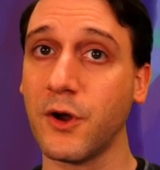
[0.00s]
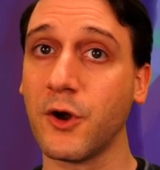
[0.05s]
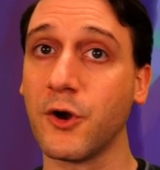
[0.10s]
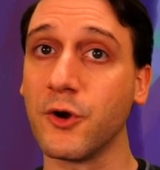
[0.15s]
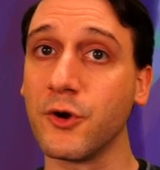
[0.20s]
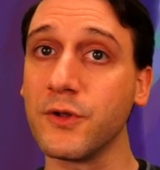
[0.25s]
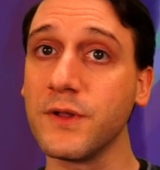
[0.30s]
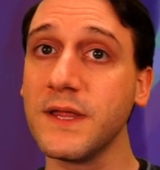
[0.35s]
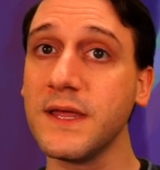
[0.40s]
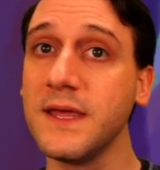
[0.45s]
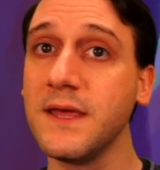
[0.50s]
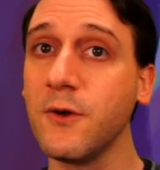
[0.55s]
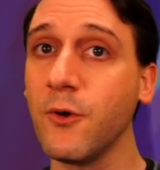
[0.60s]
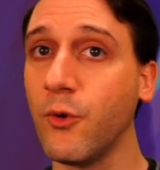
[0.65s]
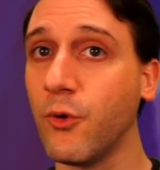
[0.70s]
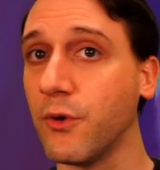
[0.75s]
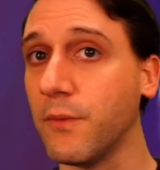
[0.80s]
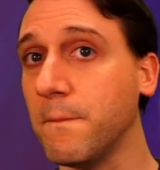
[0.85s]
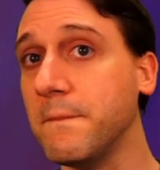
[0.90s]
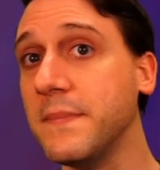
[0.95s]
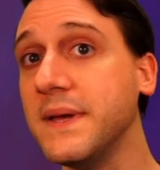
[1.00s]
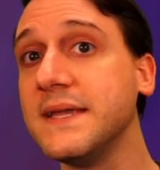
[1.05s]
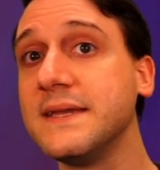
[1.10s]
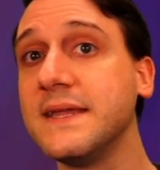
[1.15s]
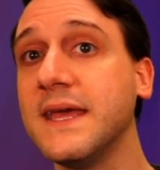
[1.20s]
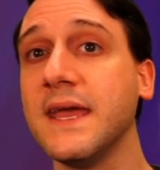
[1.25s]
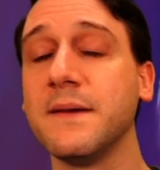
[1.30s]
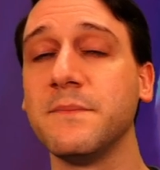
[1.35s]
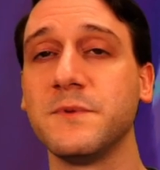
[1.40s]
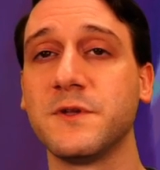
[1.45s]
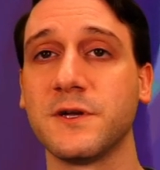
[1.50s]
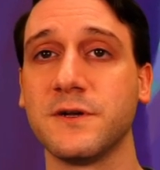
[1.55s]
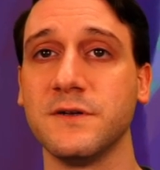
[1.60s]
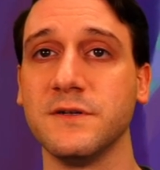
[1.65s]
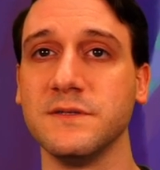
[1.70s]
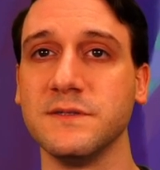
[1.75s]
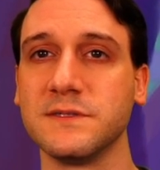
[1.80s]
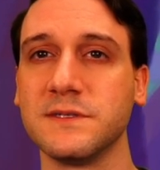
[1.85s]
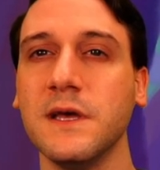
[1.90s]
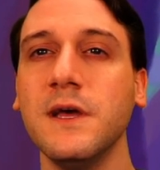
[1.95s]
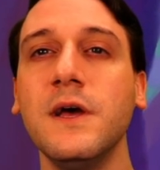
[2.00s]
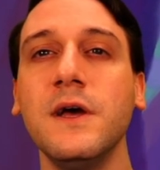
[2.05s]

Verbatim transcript: early or mid-game turns,